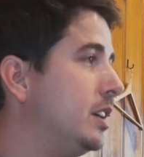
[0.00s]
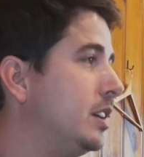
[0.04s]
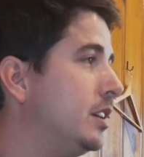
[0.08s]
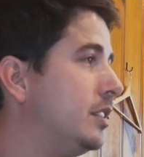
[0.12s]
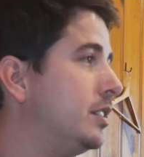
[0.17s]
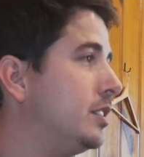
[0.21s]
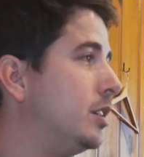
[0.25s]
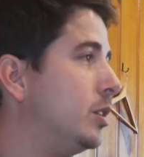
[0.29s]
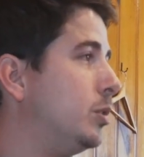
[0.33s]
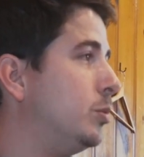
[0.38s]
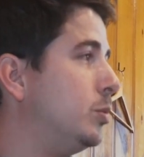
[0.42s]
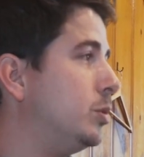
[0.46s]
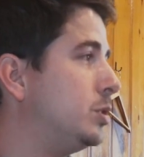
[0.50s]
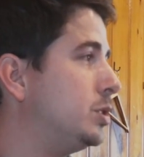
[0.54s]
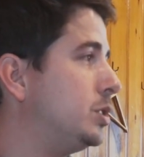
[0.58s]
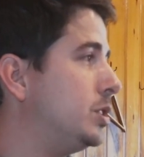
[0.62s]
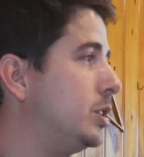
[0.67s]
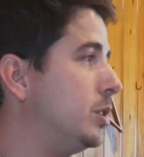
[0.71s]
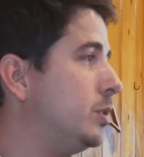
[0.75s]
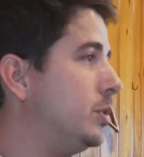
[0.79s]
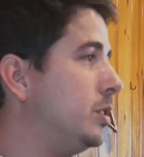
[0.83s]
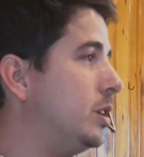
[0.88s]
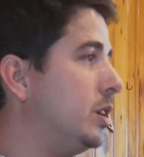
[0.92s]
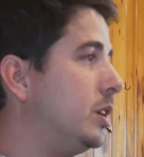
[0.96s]
So we'll
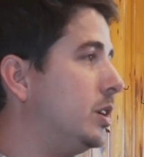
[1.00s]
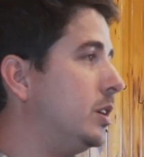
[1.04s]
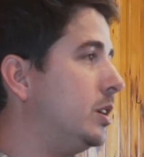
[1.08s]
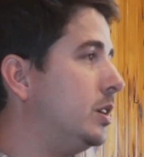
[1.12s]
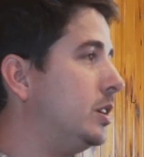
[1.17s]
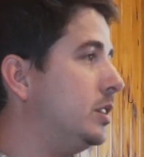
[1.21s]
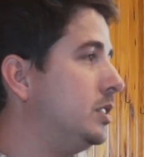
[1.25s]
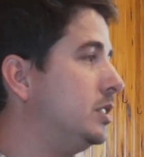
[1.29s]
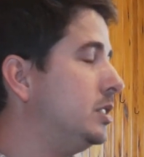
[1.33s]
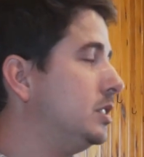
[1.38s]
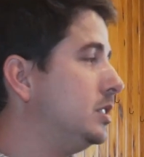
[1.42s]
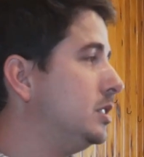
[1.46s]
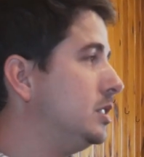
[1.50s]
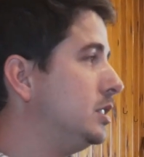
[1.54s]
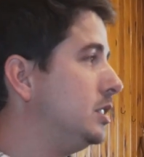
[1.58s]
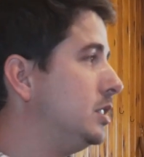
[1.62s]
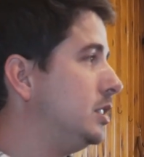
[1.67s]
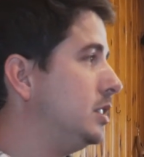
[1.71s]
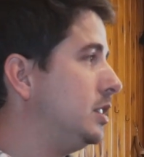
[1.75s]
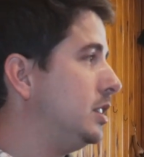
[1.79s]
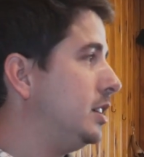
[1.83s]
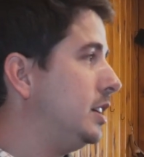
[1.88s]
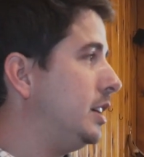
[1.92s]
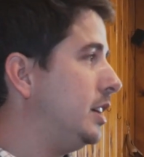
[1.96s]
show y'all,
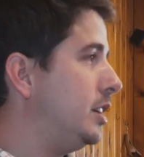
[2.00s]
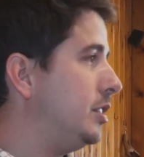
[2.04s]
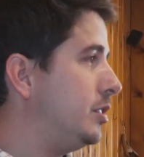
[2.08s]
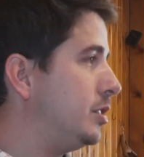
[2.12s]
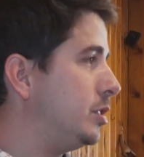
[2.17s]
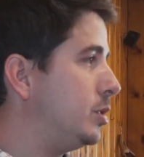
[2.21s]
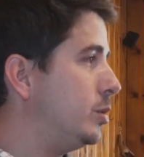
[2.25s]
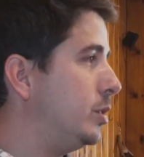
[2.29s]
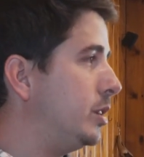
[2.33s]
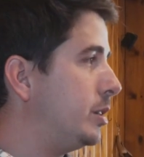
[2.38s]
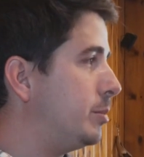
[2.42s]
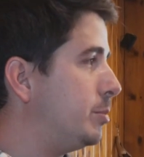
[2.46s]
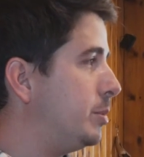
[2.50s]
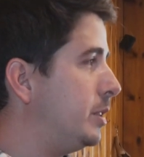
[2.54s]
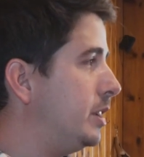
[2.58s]
here's a quick